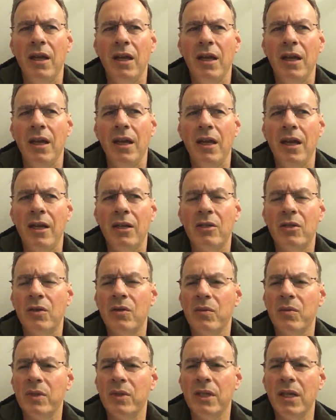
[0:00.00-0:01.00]
an actor?
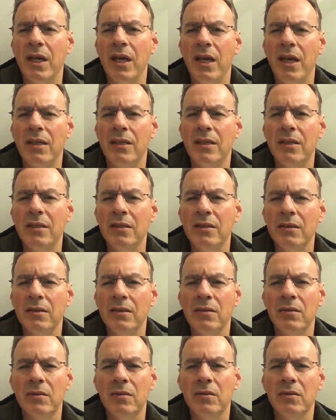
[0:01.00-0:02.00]
Was I
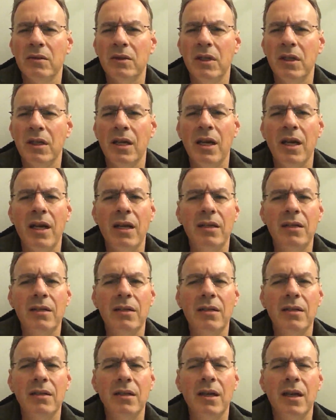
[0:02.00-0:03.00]
acting? Did I
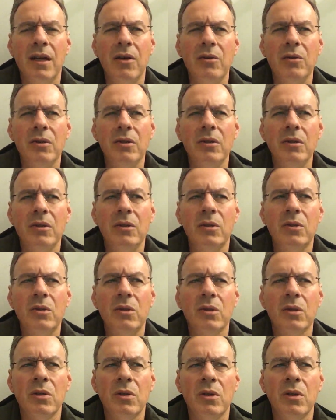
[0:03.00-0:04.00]
out in
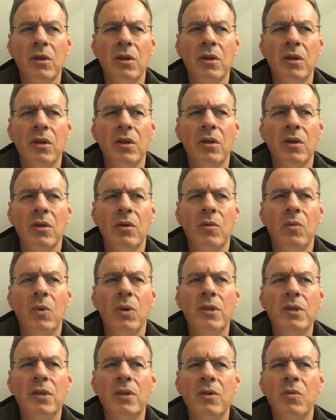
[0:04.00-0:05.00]
this?
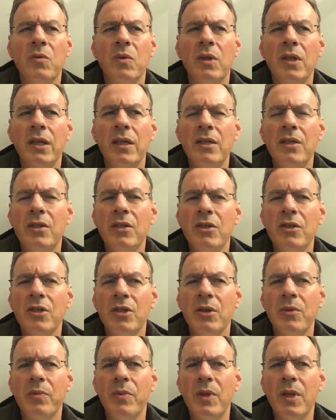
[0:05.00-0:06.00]
Was in a
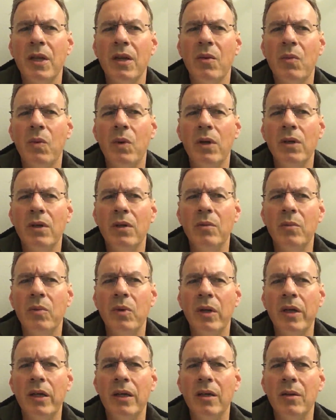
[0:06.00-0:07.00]
relationship that I wanted to
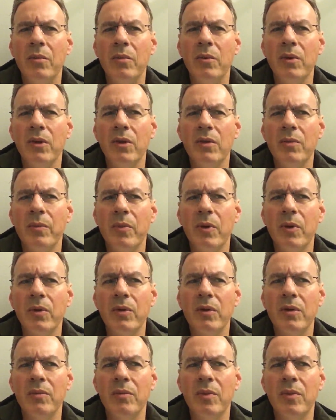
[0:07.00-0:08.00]
break up with this
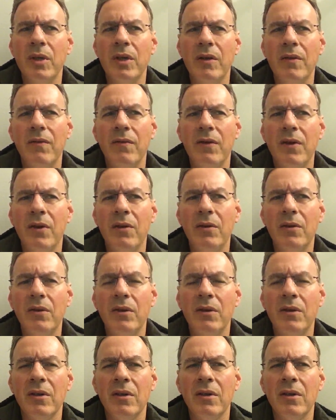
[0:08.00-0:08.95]
person, but I felt